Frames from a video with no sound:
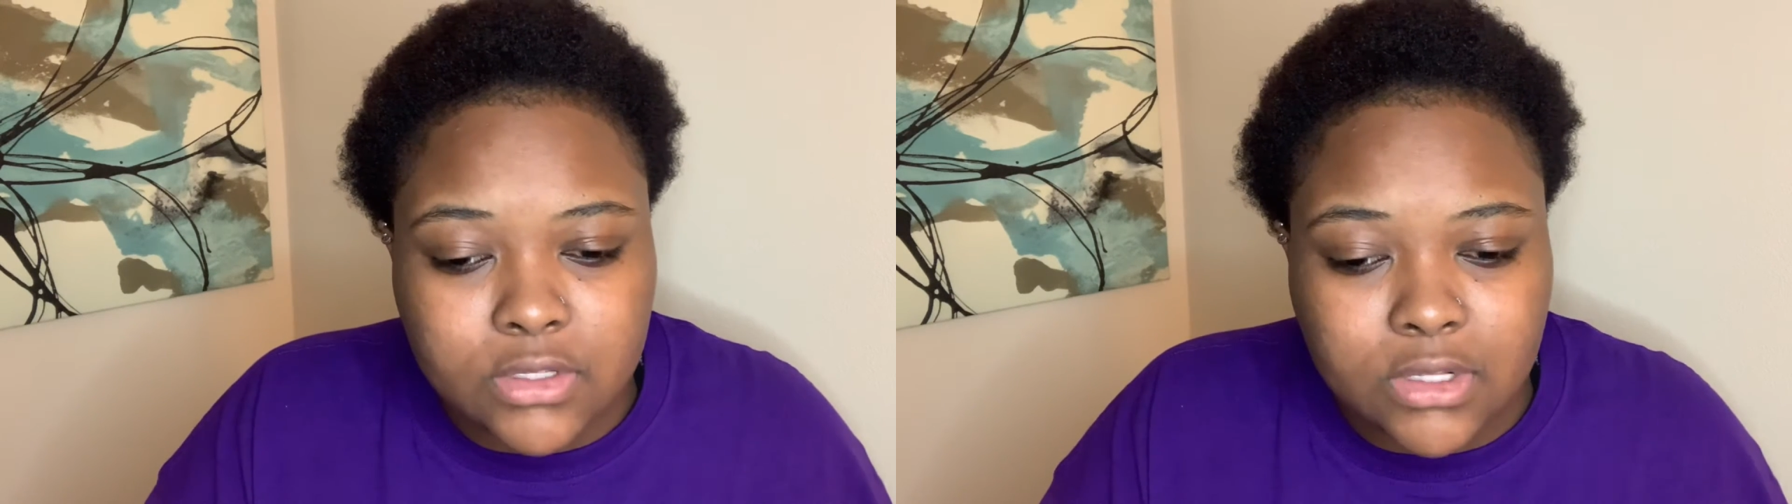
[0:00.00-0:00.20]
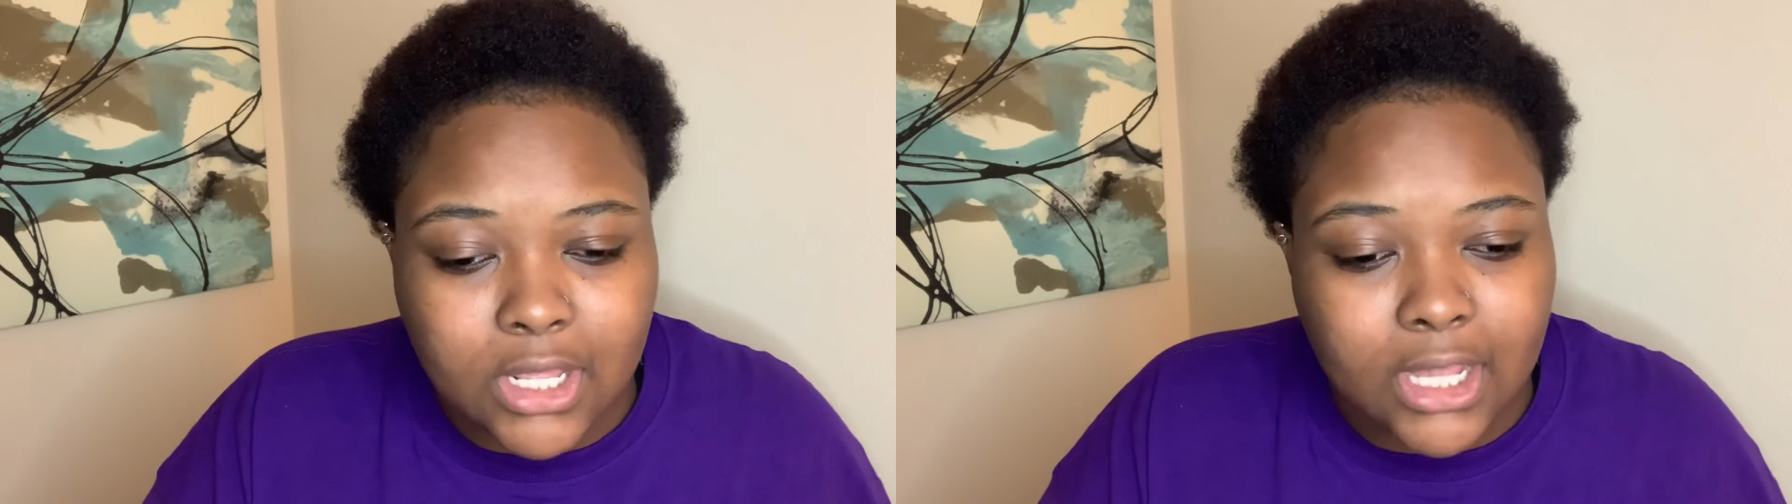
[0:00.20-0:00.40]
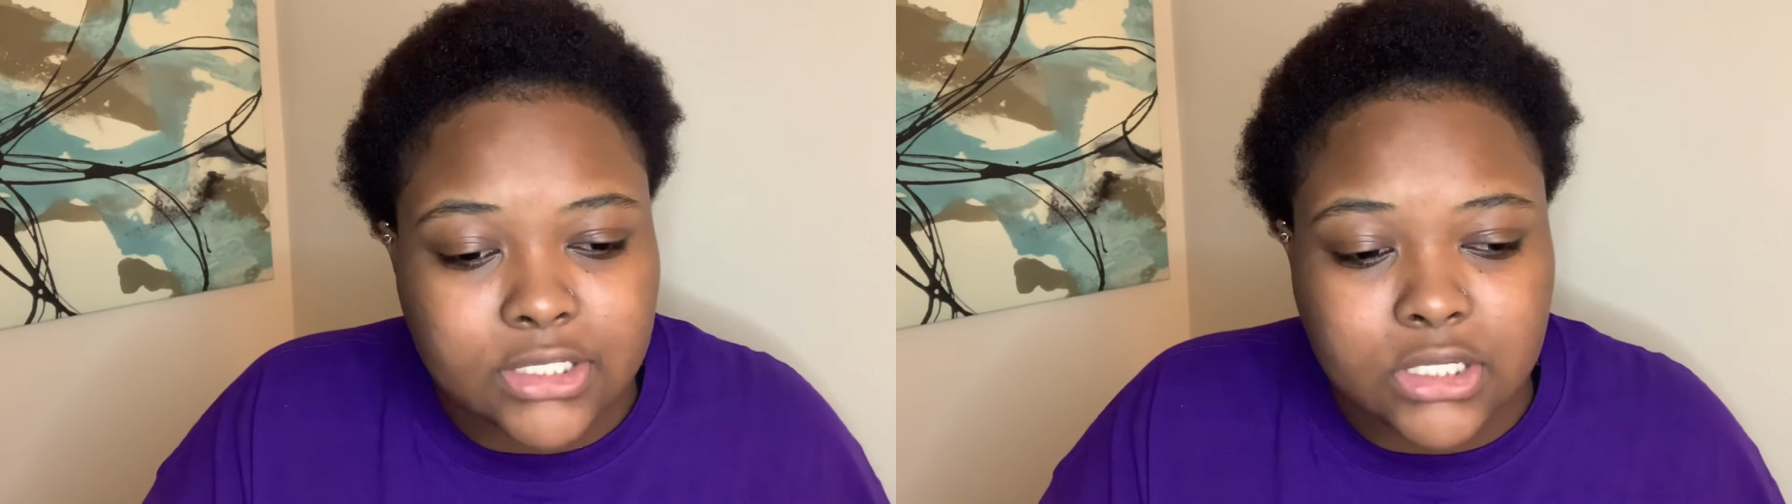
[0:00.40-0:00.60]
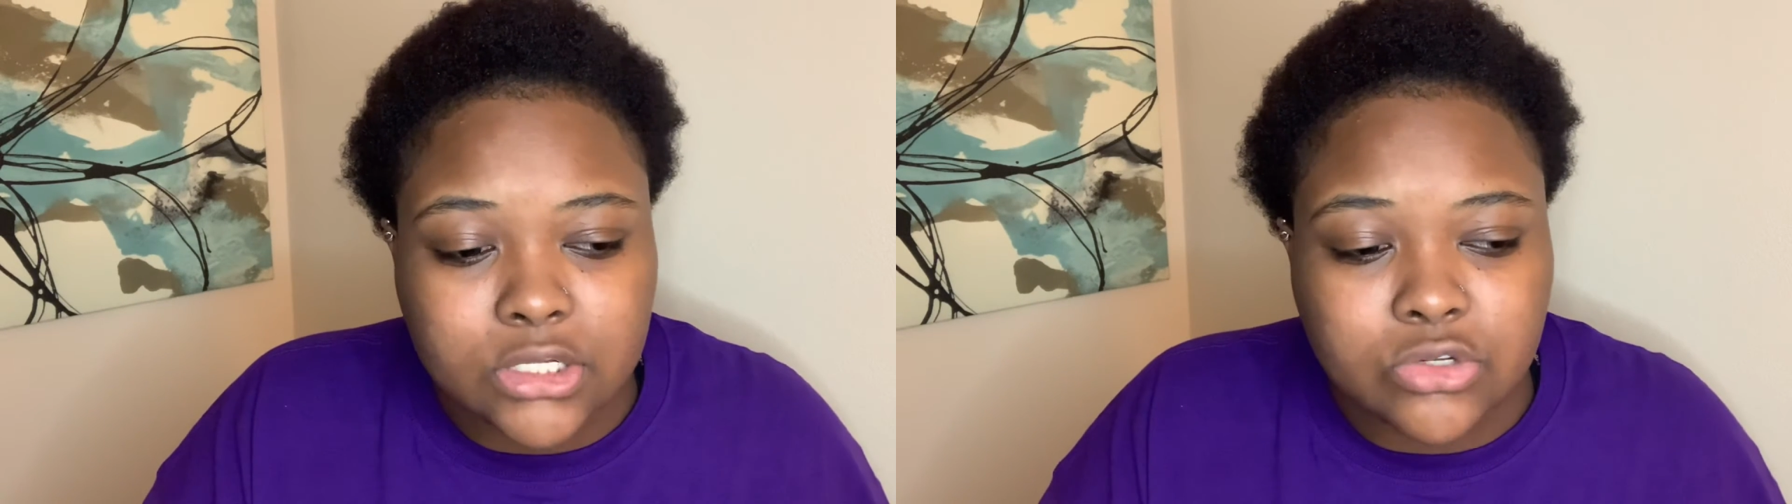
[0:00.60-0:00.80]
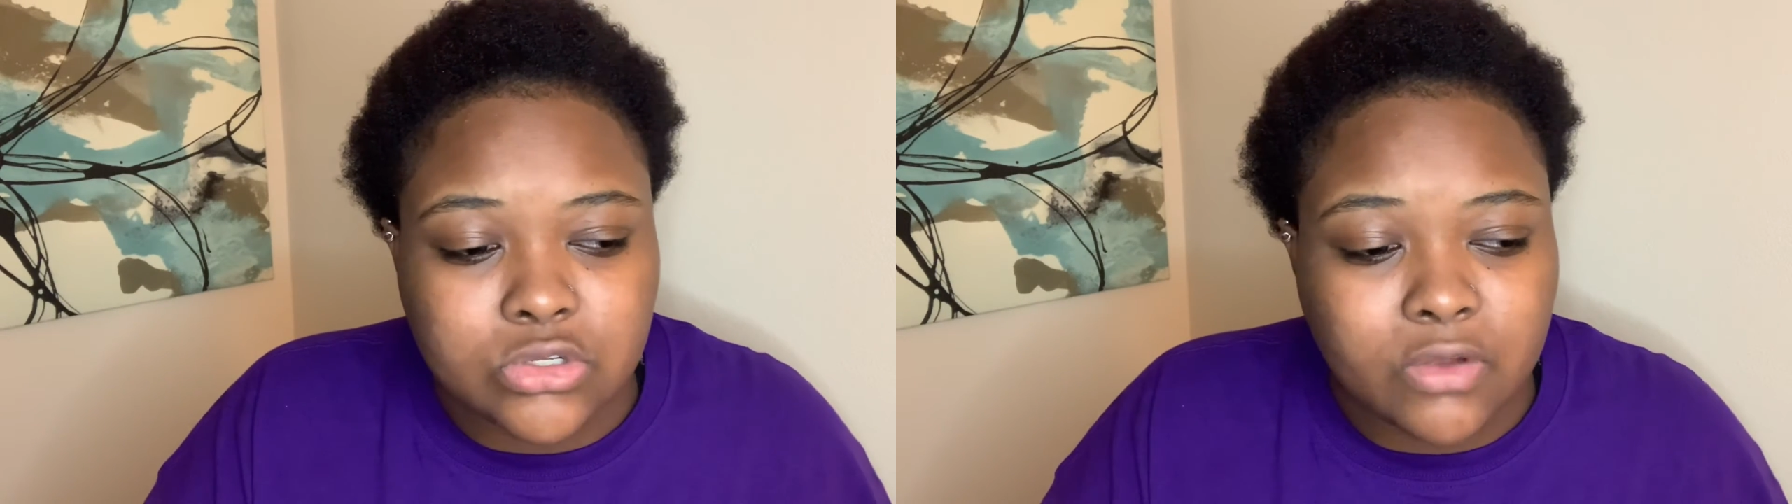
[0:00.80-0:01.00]
Like I said, the
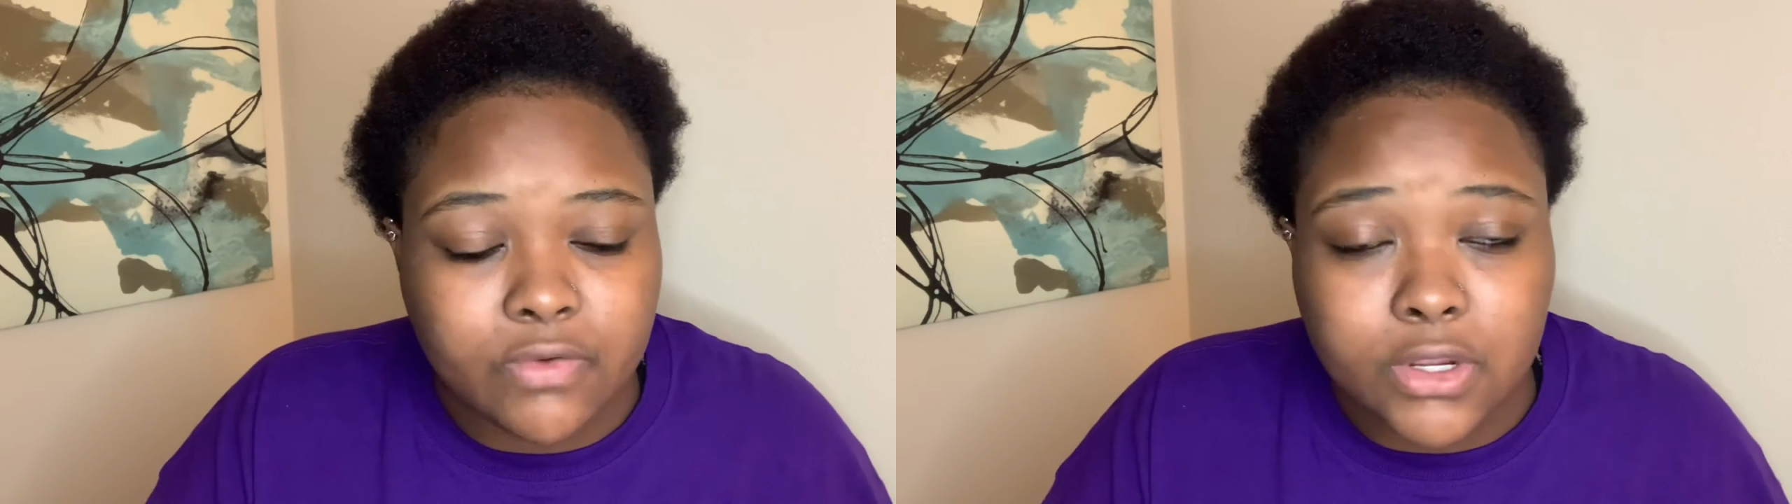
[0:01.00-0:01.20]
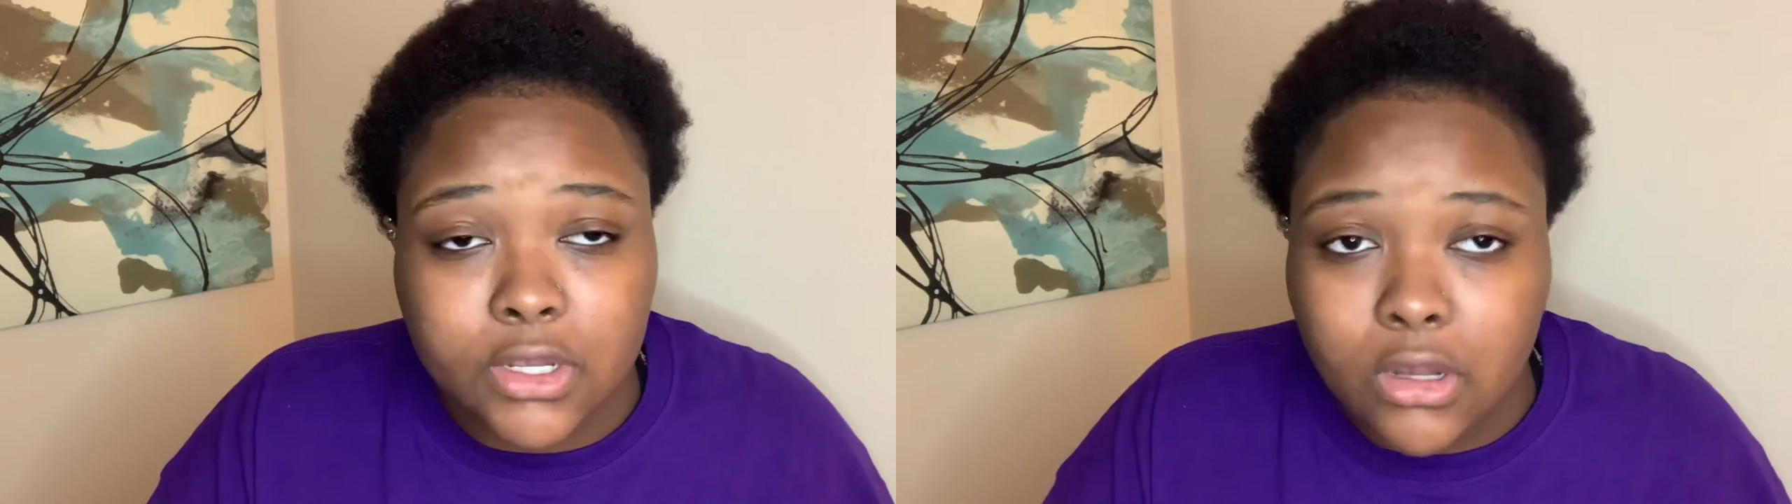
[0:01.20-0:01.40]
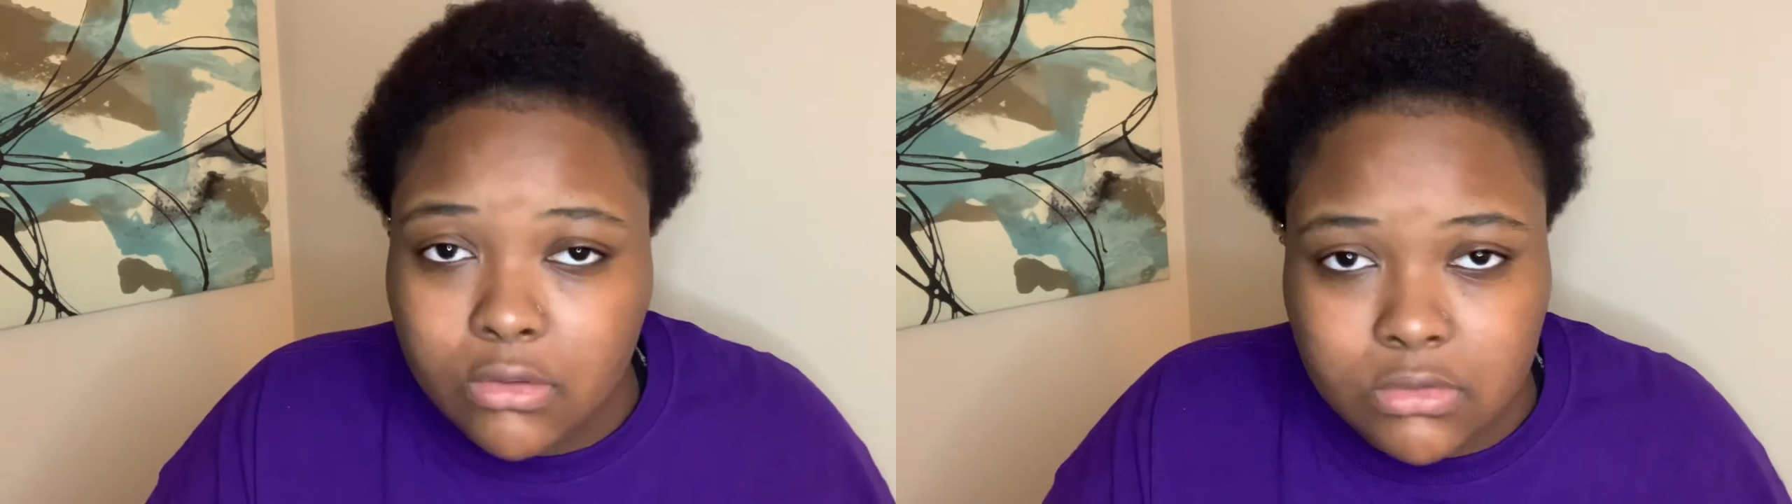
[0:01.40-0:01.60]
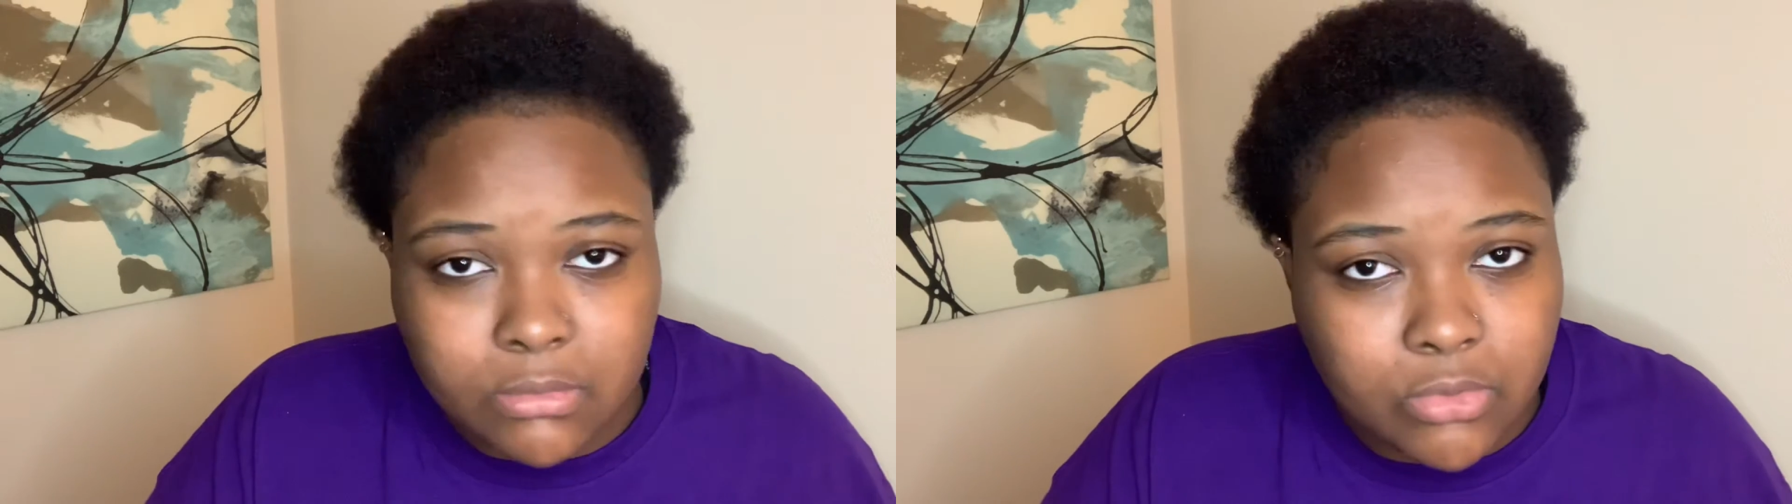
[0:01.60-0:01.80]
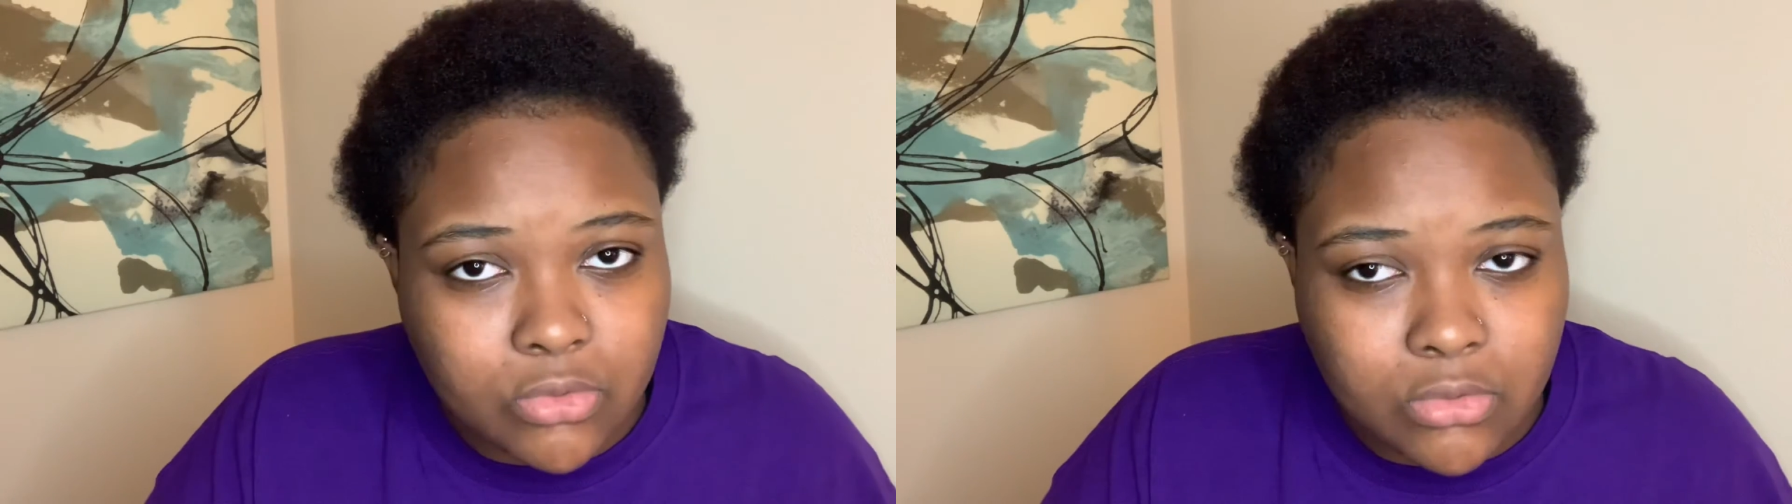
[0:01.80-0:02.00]
shoes are very
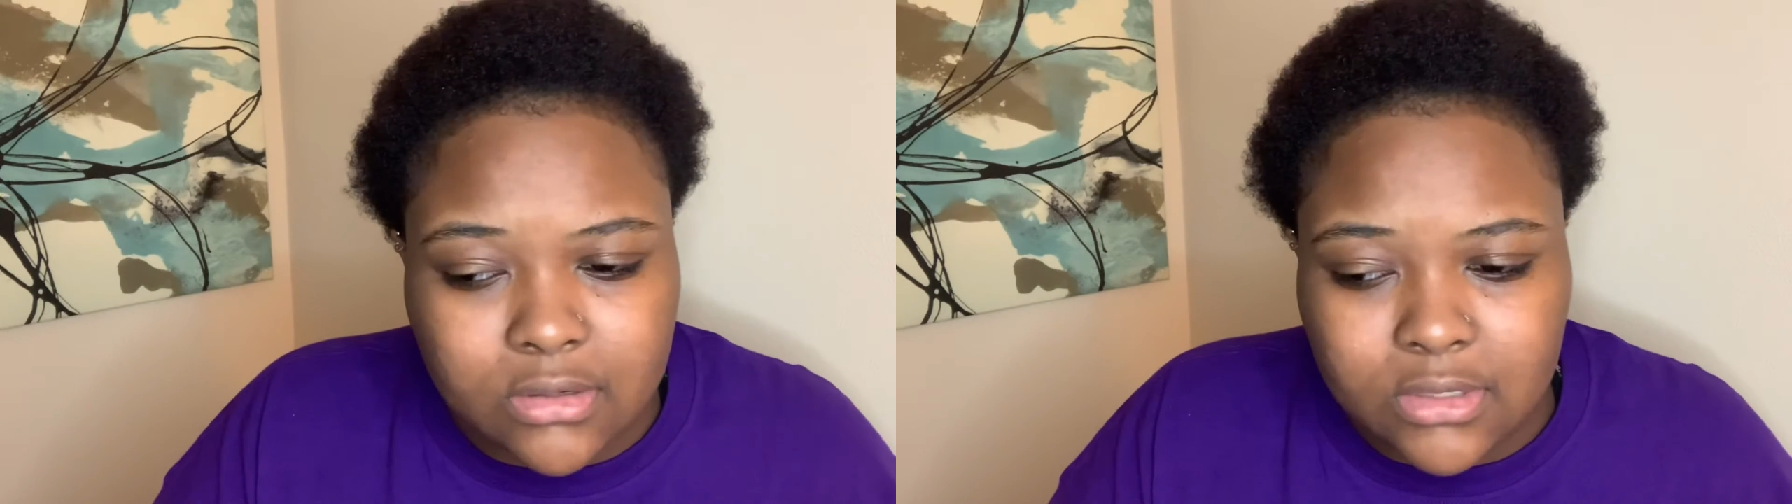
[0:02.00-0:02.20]
comfortable.